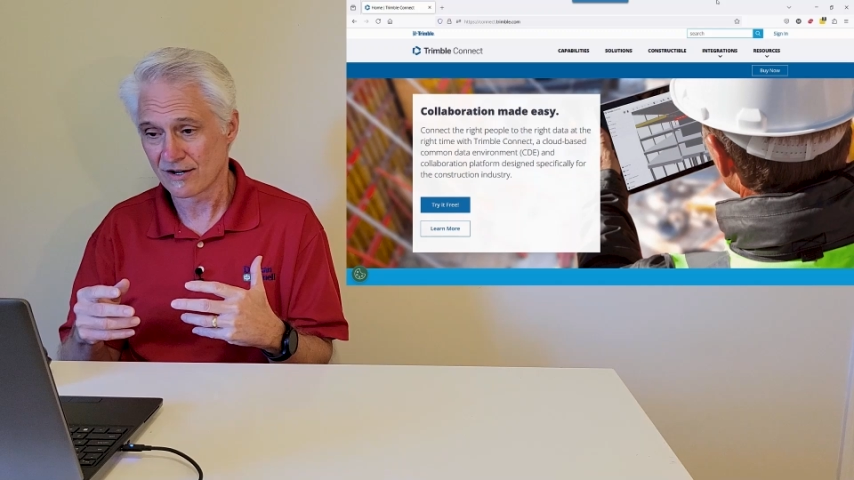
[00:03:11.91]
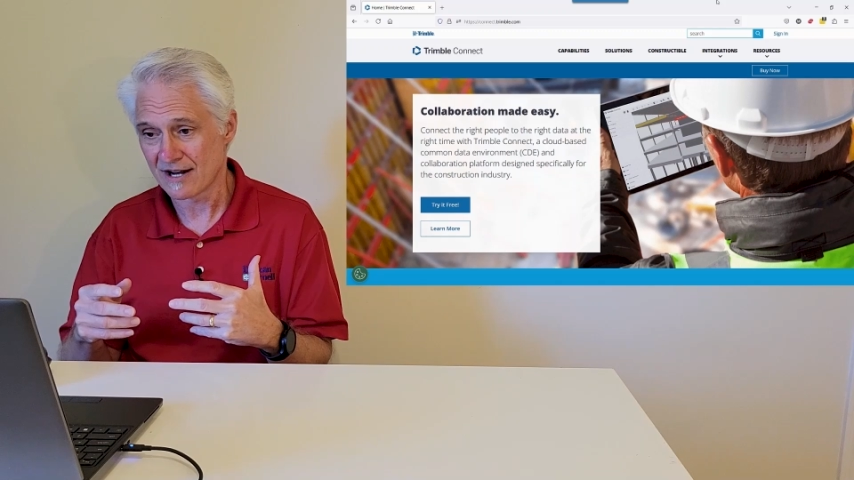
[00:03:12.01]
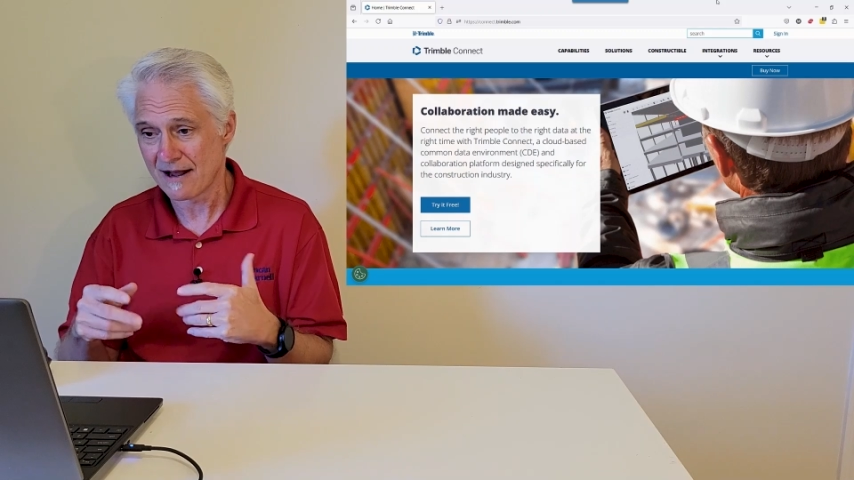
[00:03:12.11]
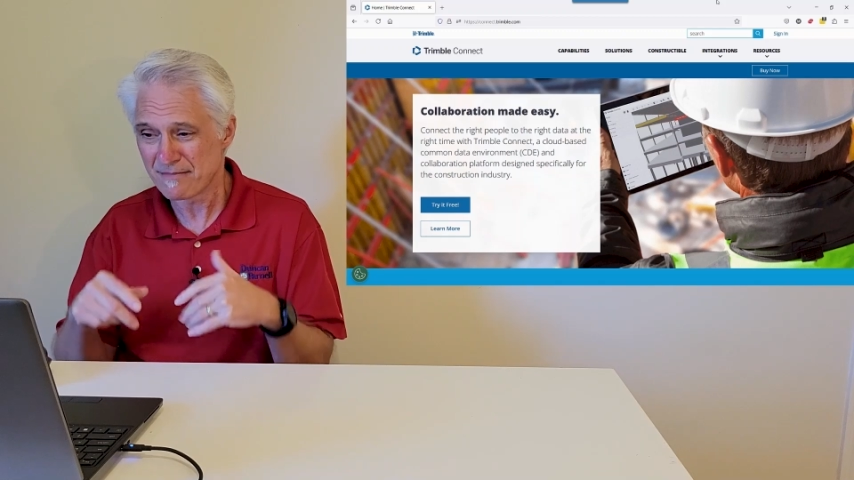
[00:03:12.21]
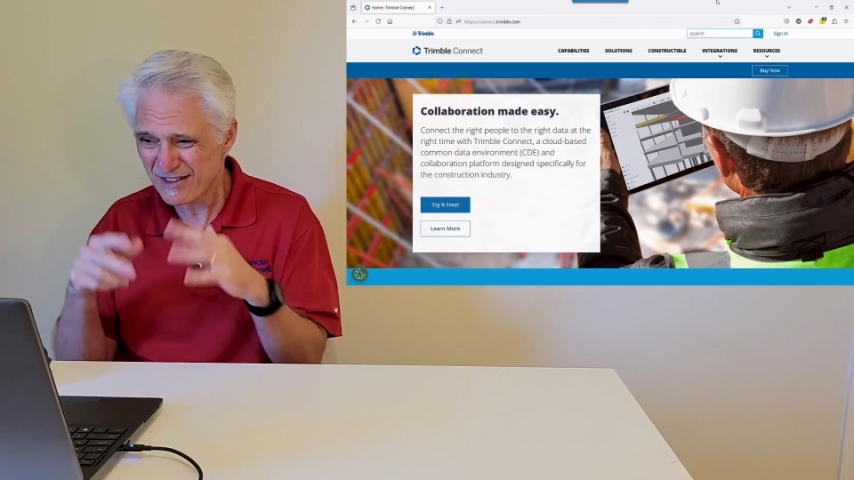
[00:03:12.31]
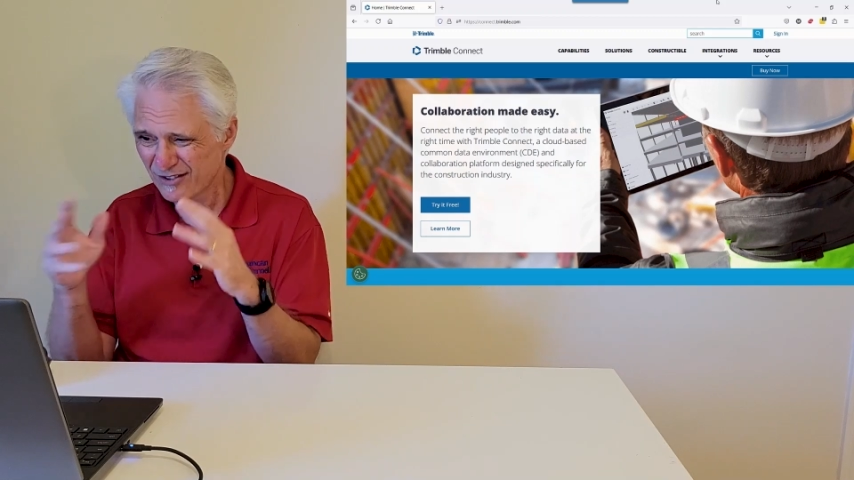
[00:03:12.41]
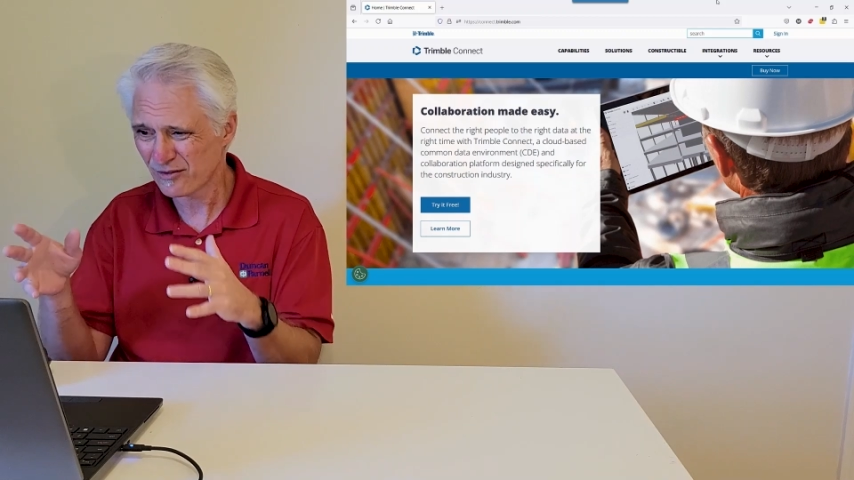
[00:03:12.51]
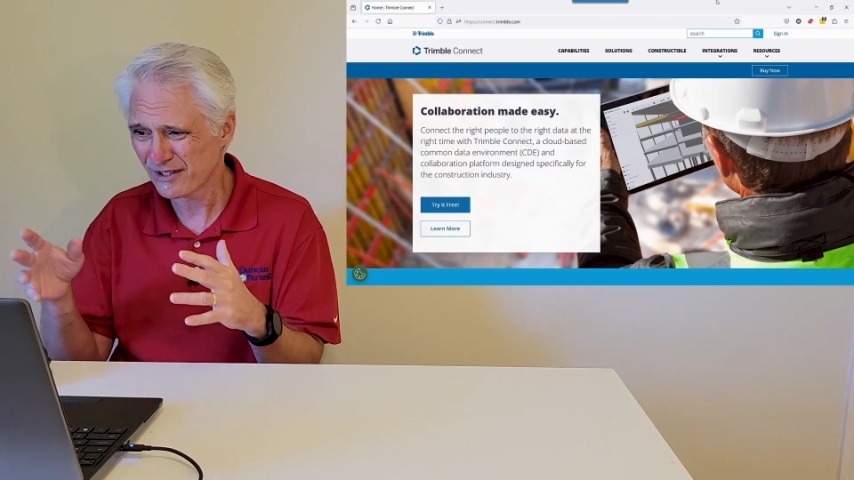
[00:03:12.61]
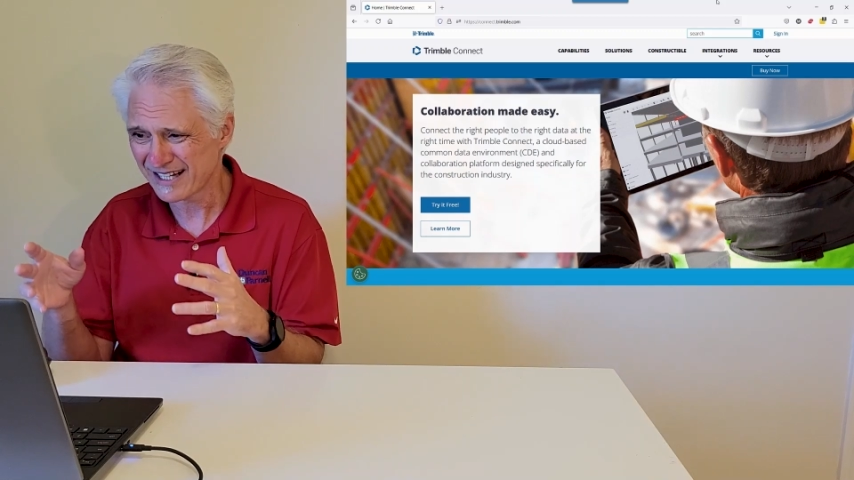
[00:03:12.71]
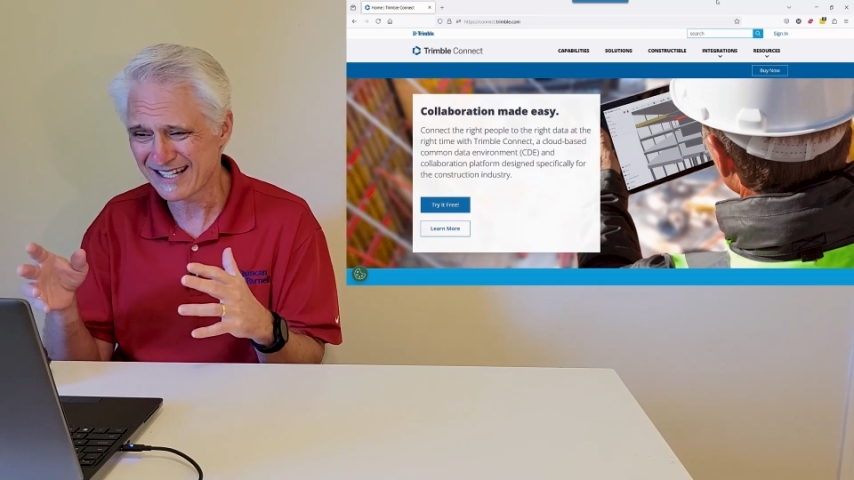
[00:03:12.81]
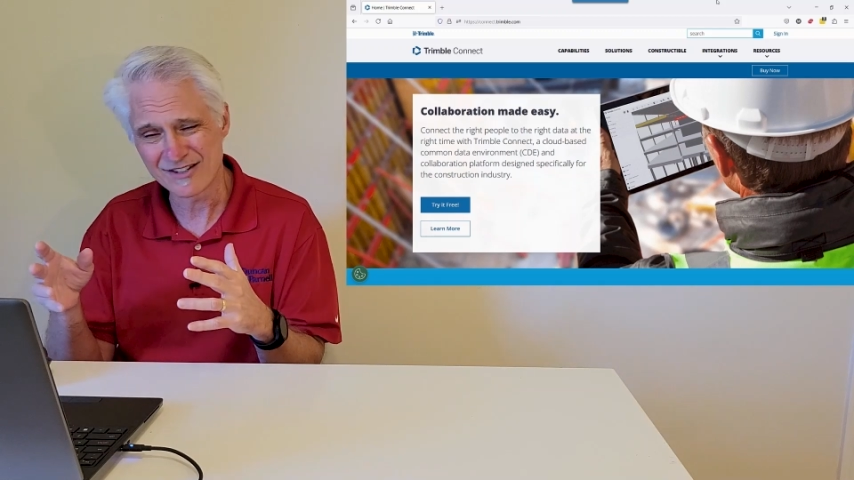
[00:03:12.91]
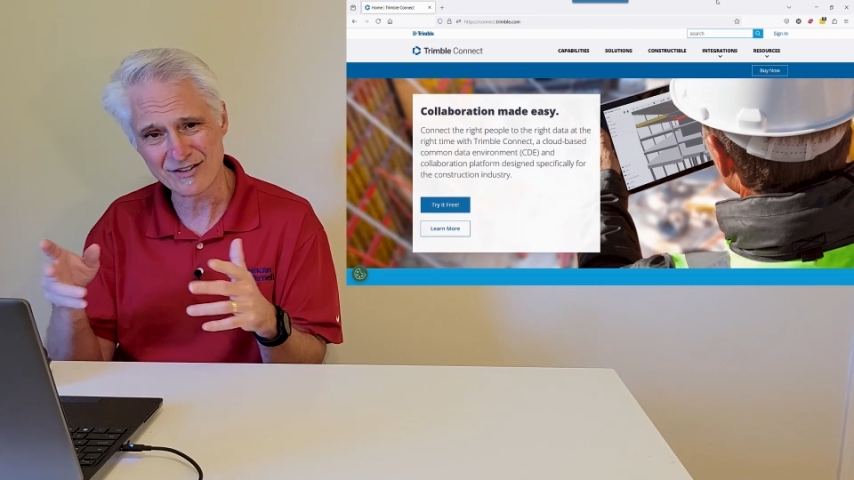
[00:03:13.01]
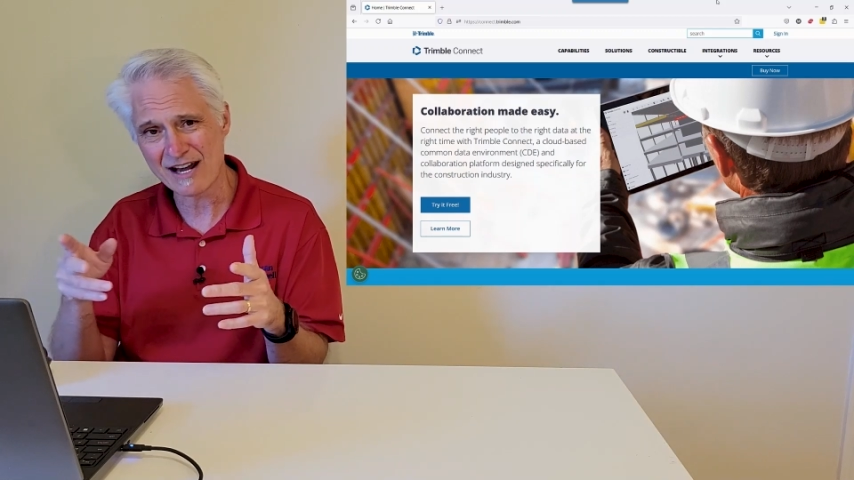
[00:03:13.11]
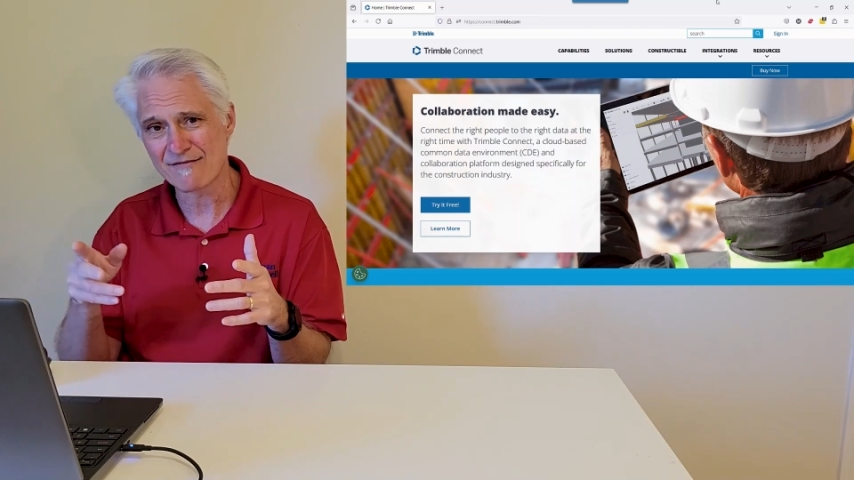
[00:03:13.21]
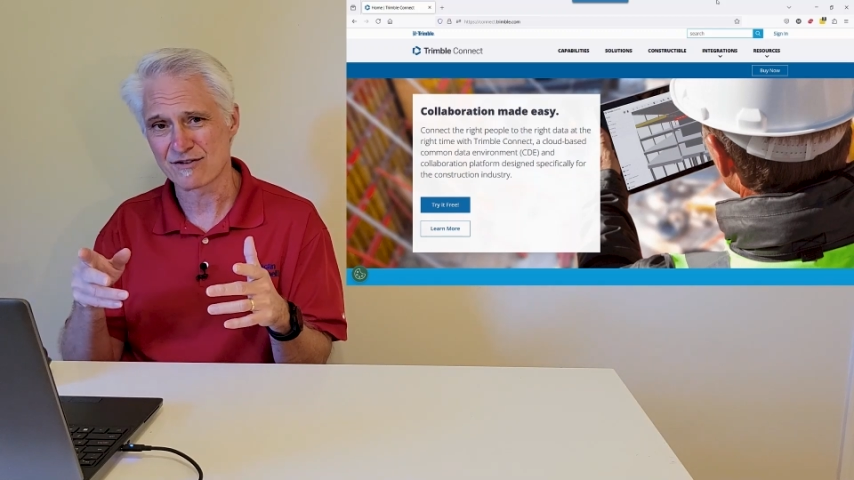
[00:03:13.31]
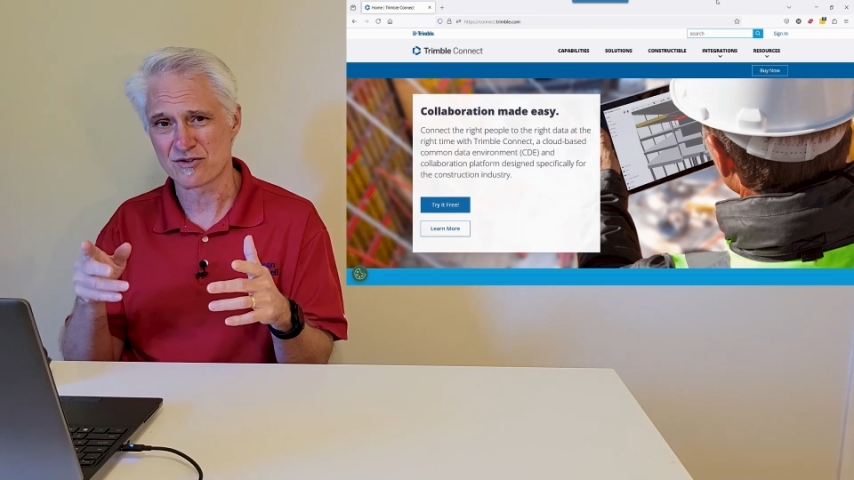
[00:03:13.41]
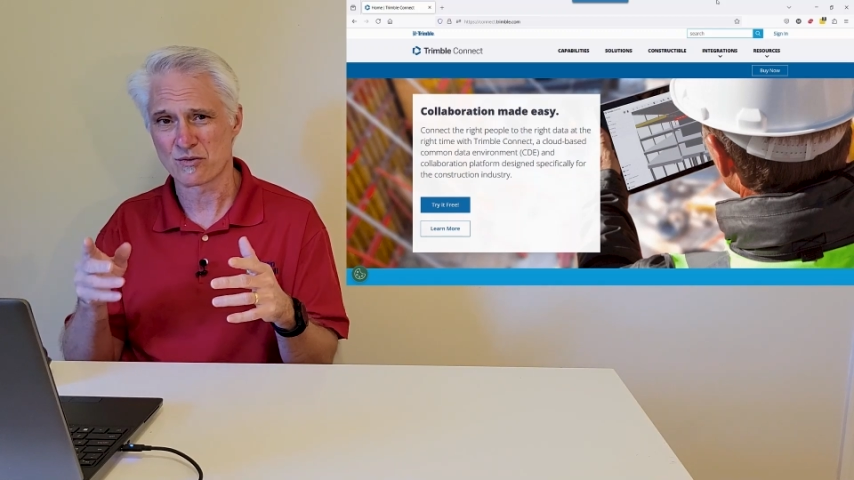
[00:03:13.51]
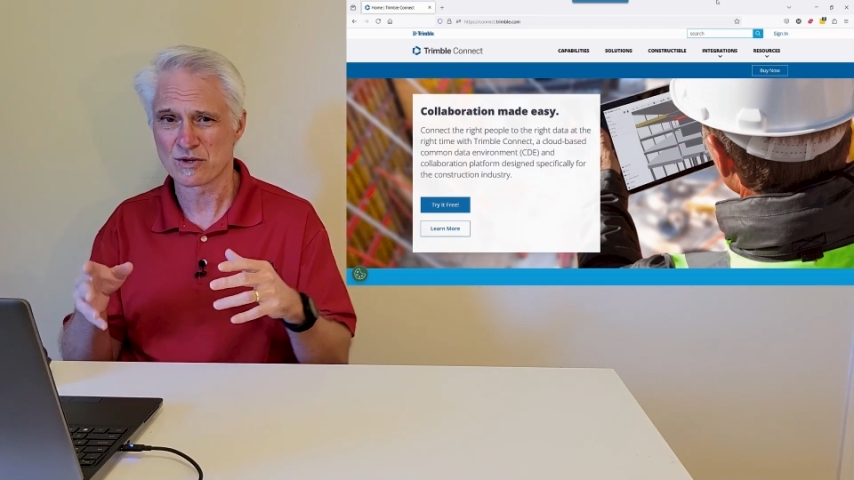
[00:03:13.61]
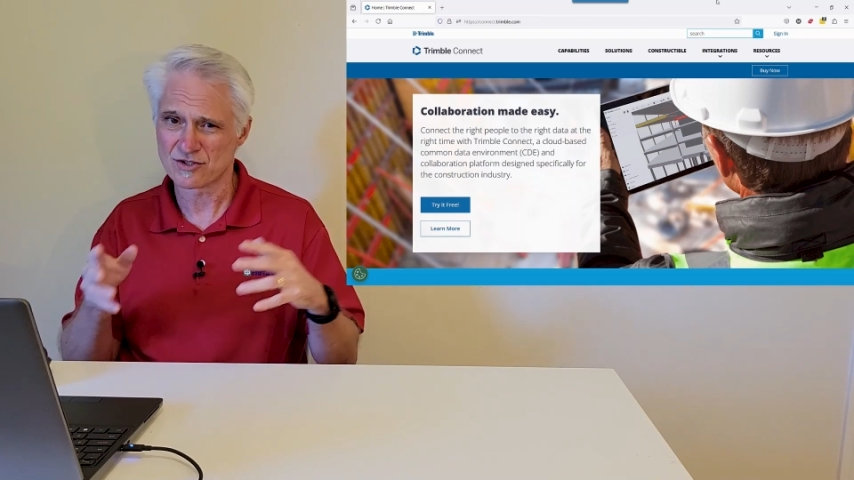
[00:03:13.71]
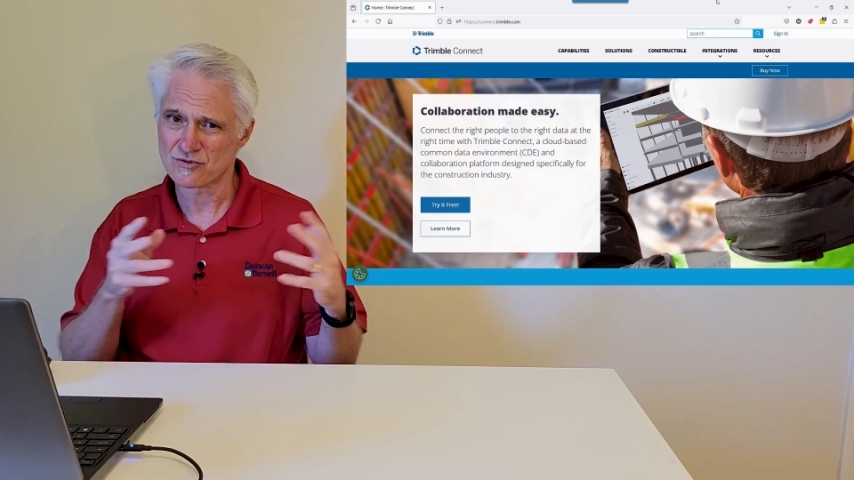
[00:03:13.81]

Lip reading: Okay. But this really isn't designed for storage.